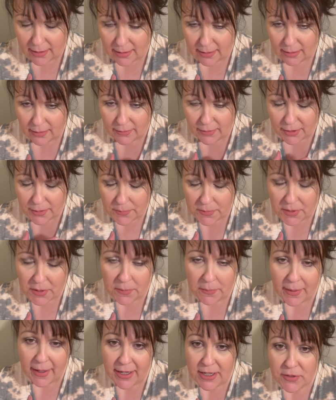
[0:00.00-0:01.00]
on the community
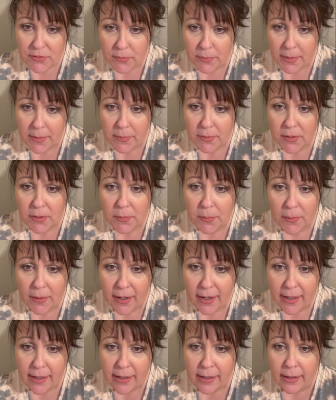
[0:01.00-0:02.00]
page for people to
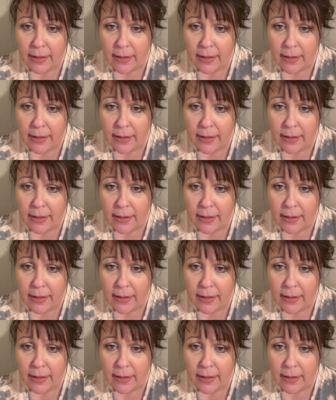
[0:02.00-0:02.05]
pray